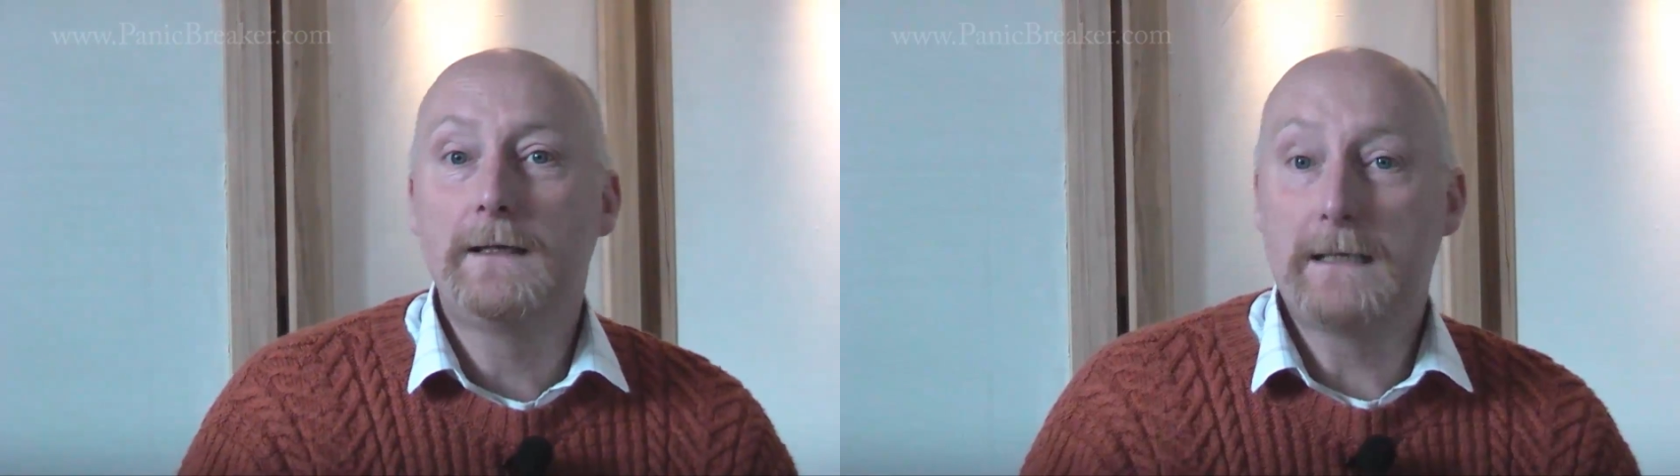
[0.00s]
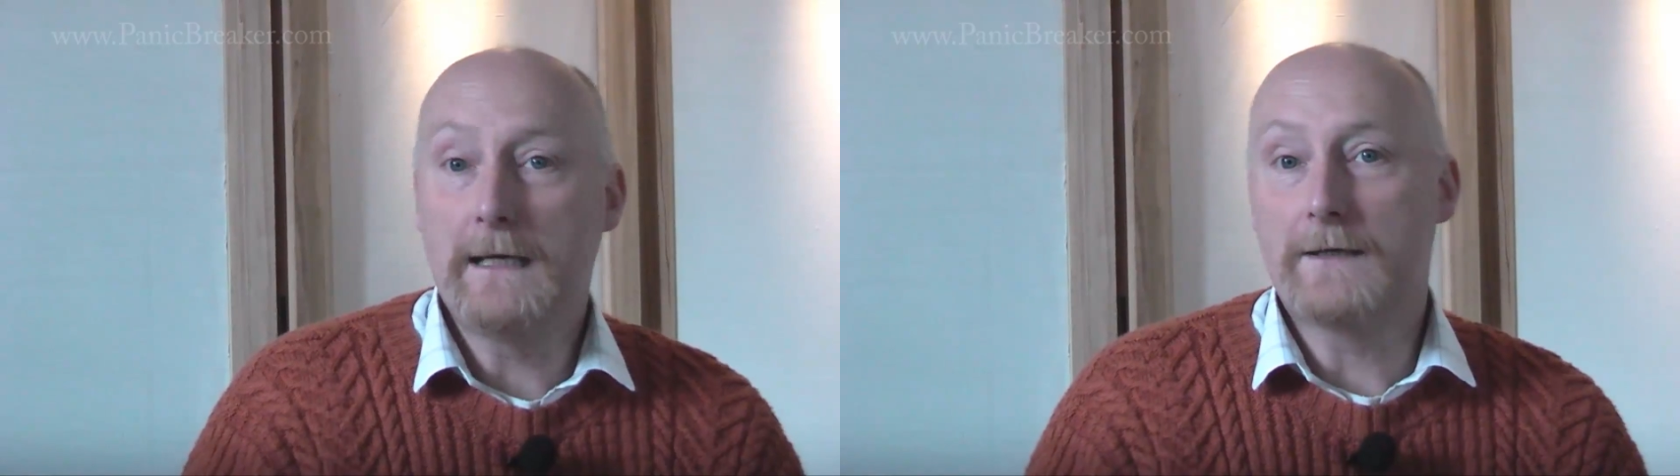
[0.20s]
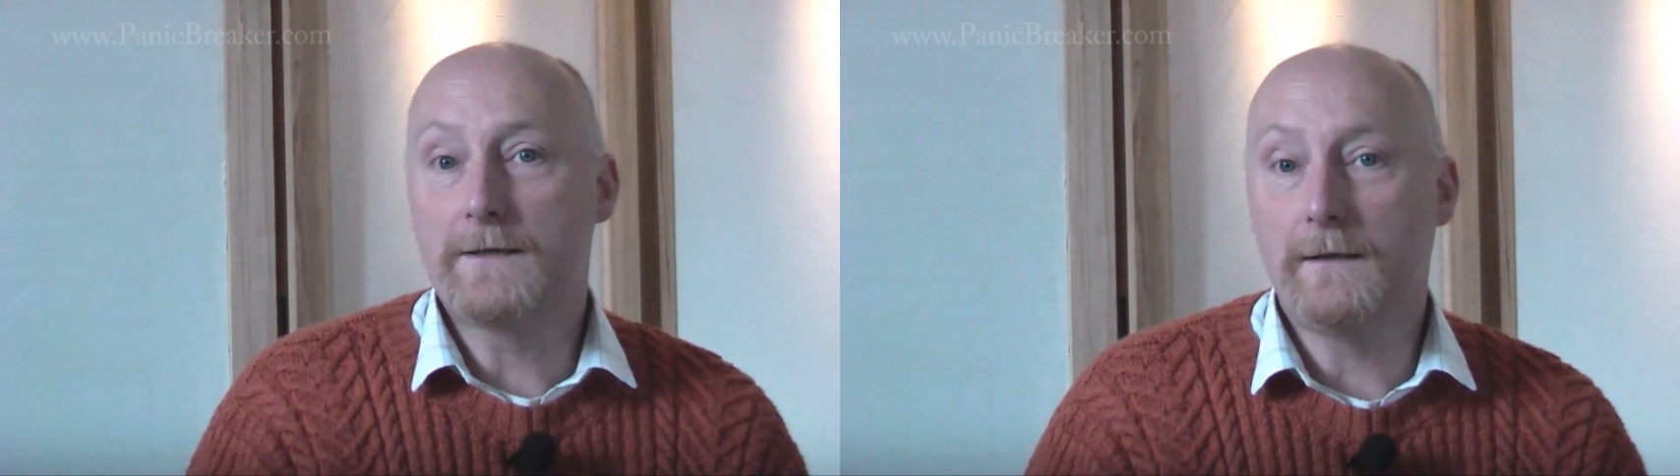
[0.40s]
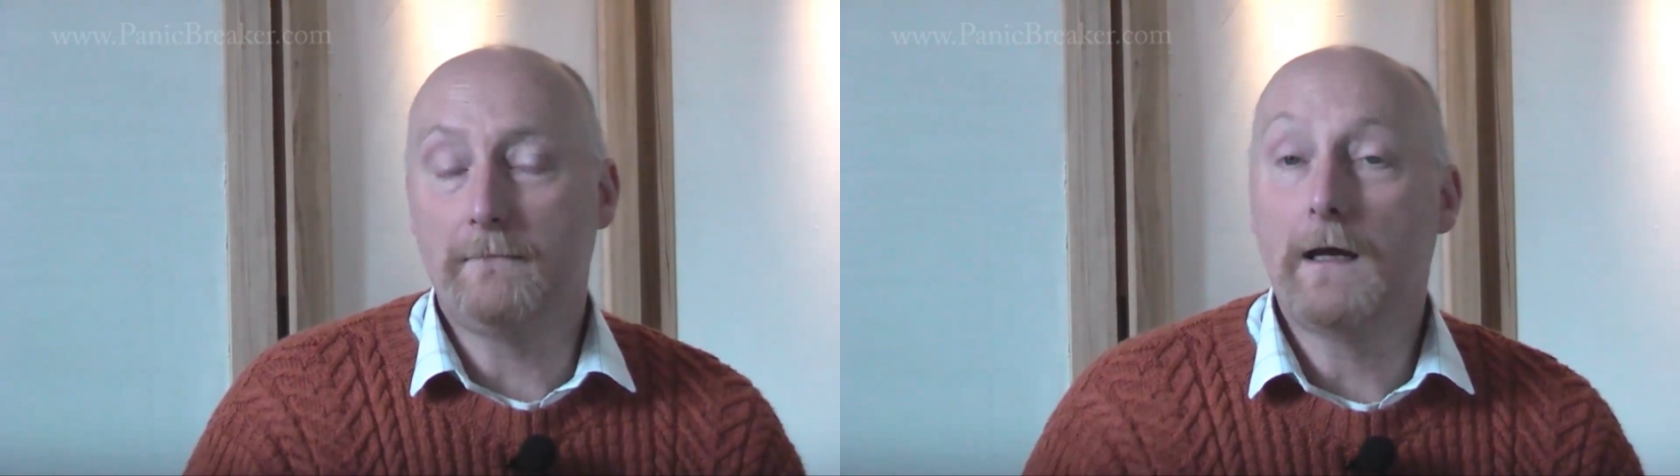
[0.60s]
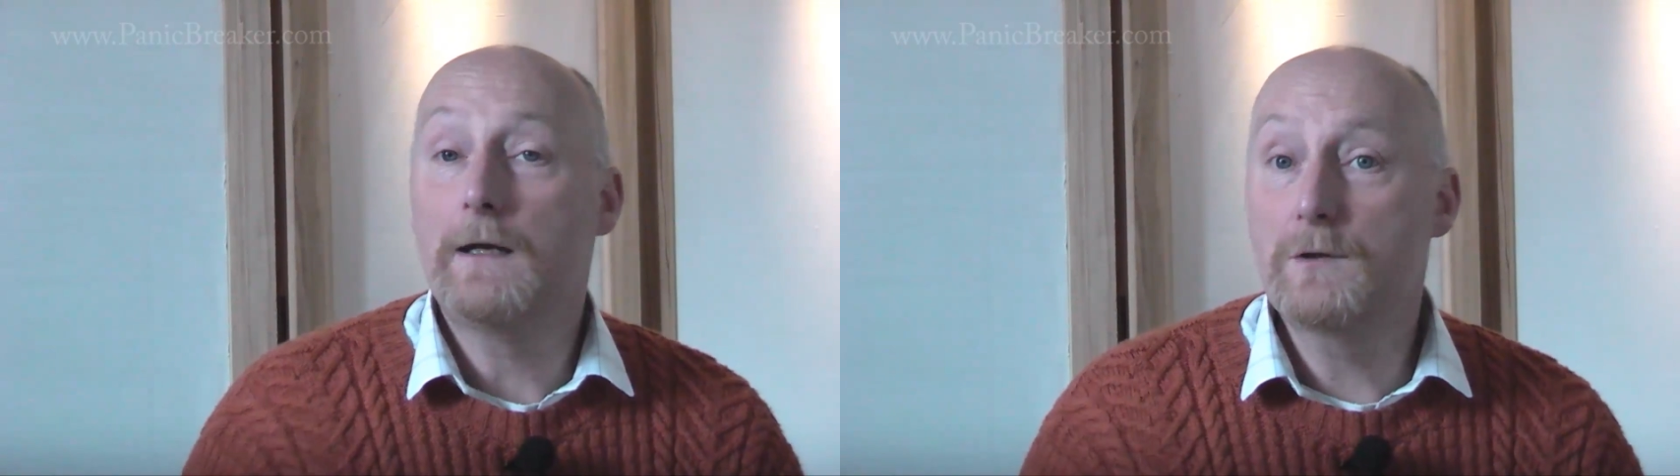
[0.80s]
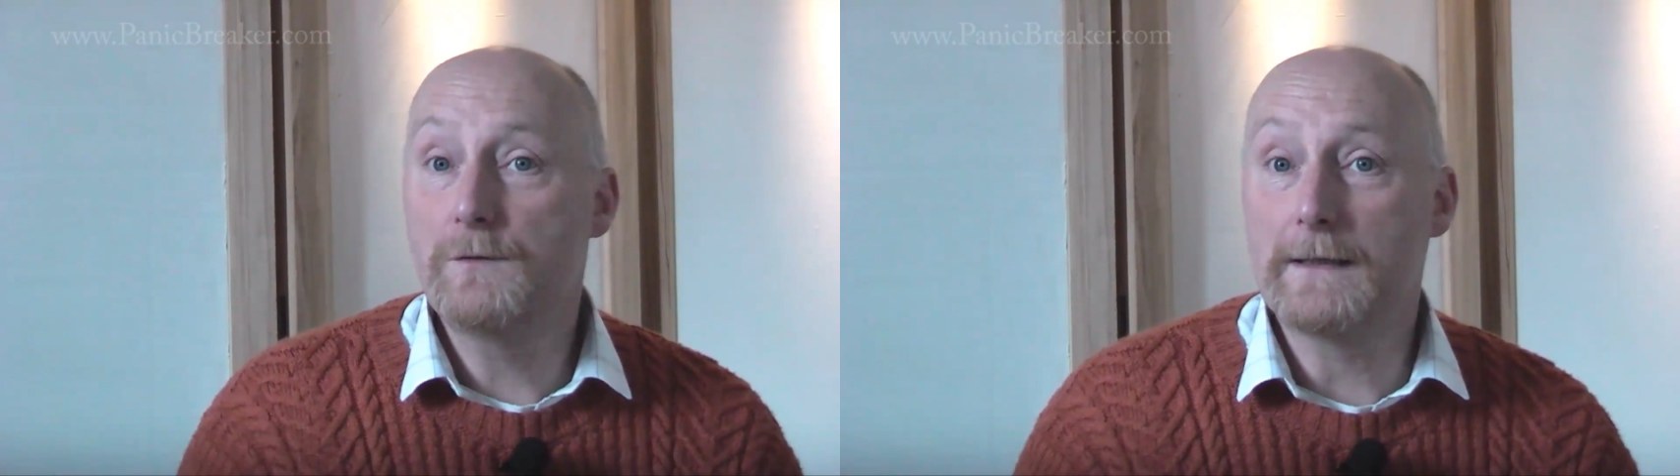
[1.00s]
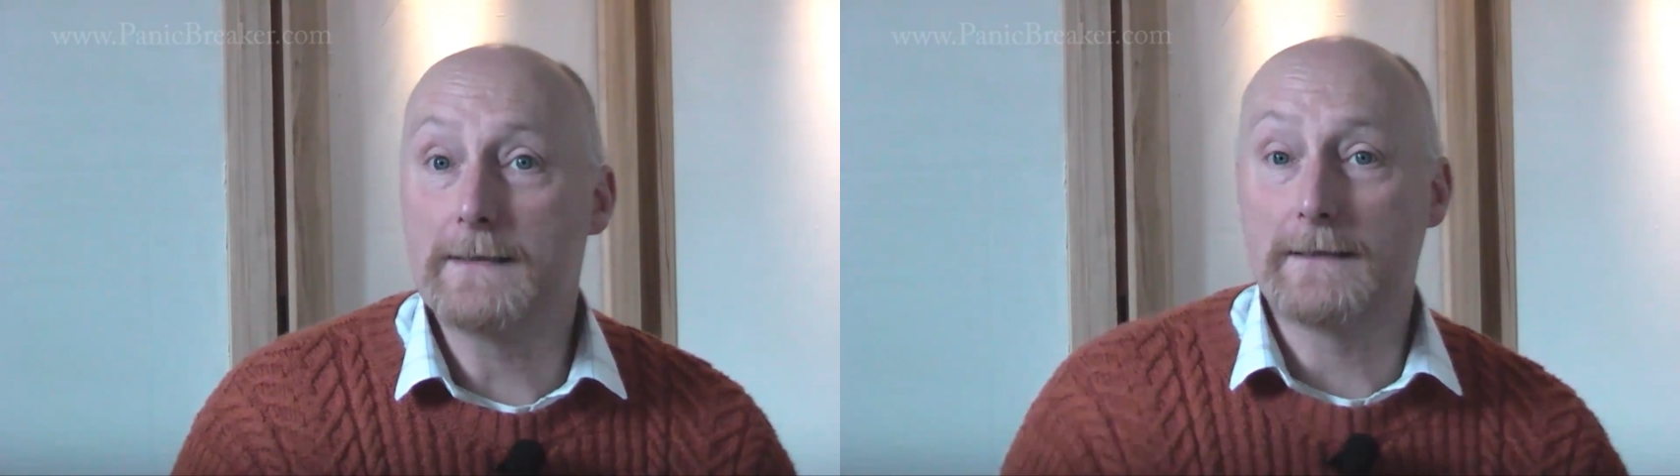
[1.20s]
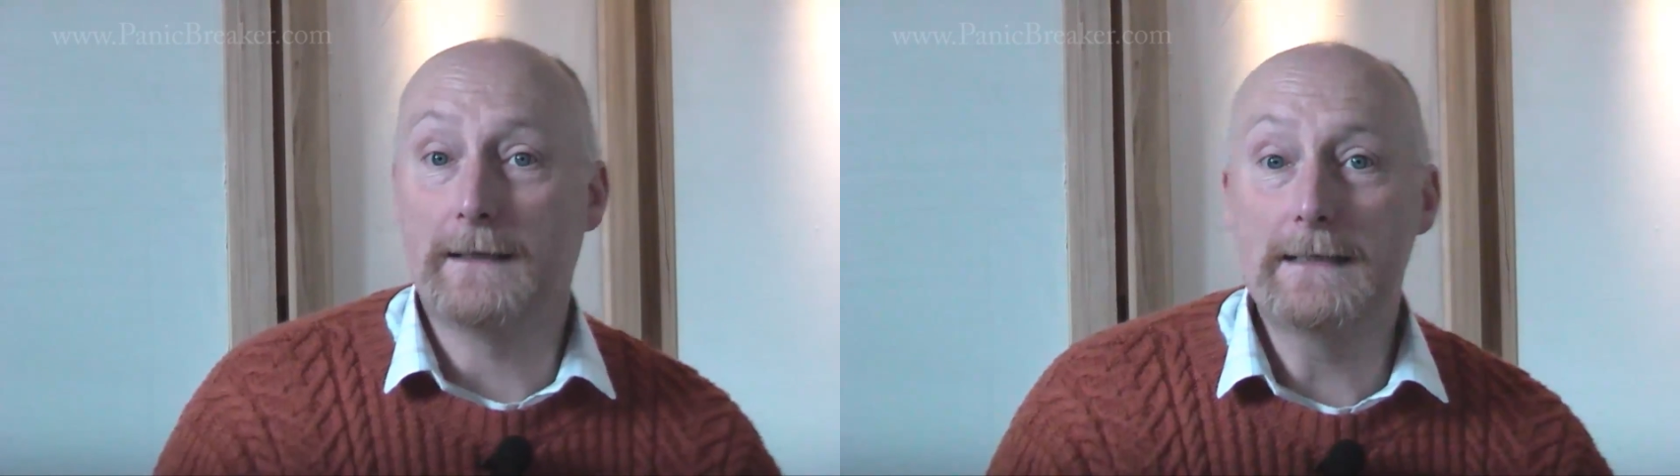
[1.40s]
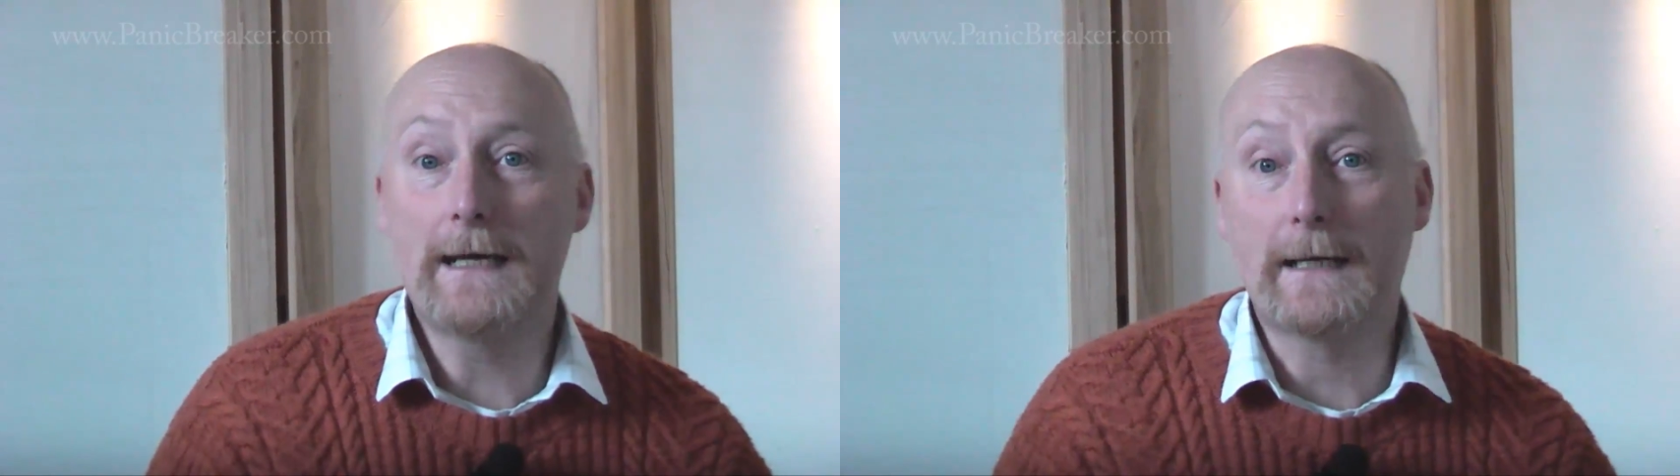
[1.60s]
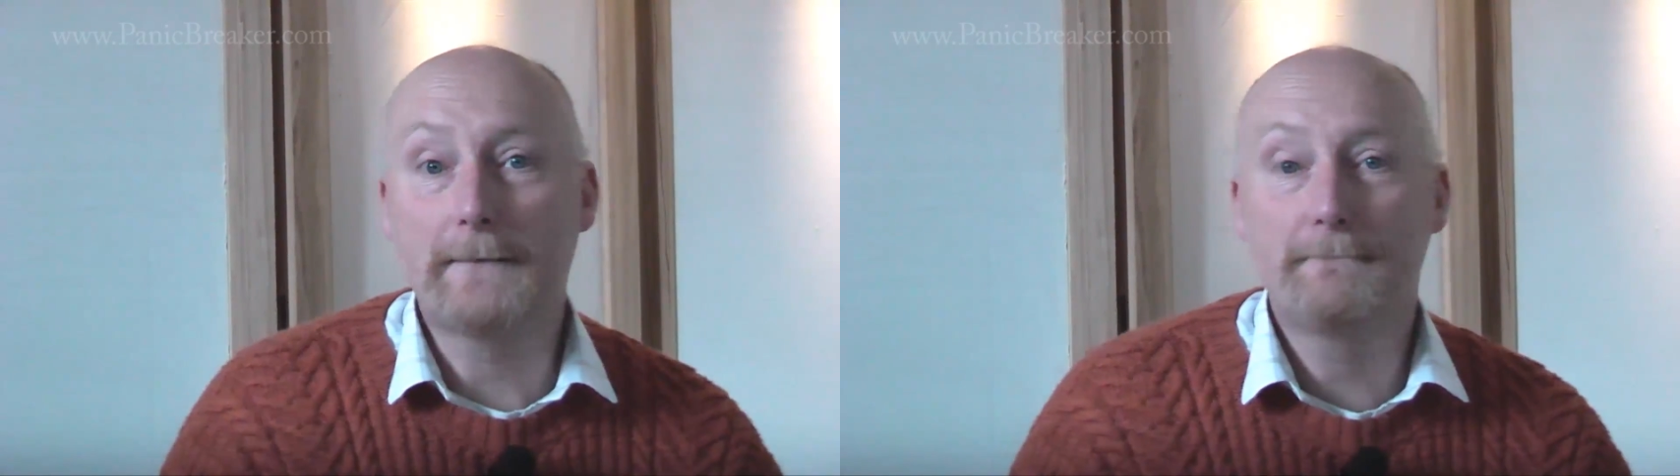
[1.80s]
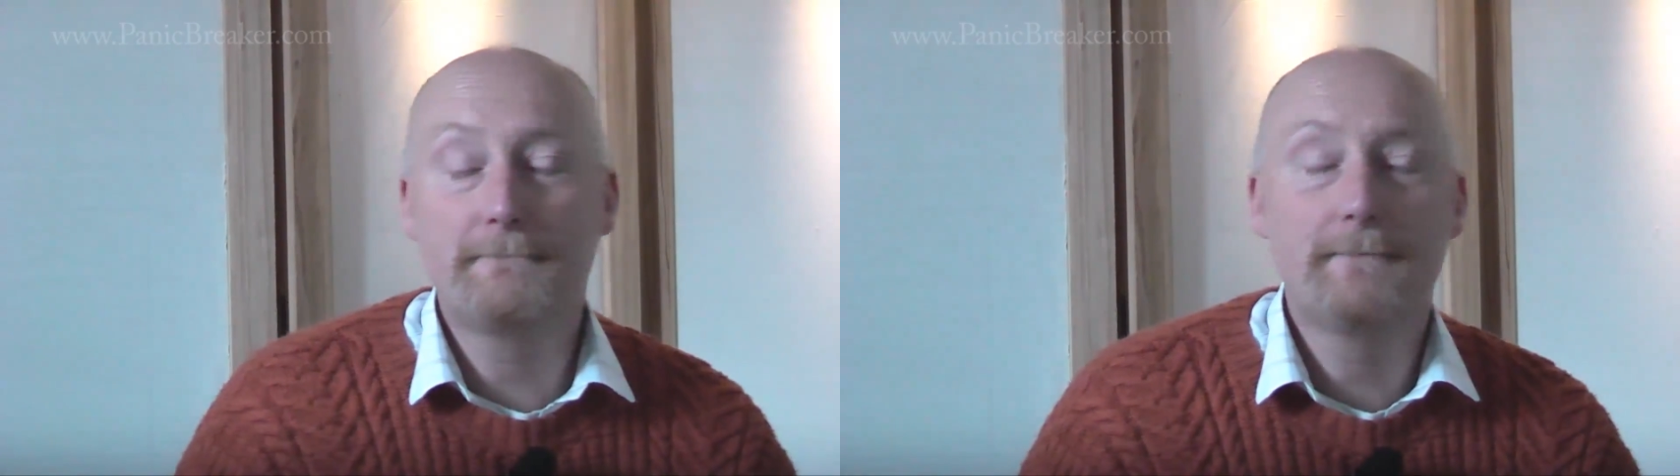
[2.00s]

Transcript: kicks in and triggers an attack.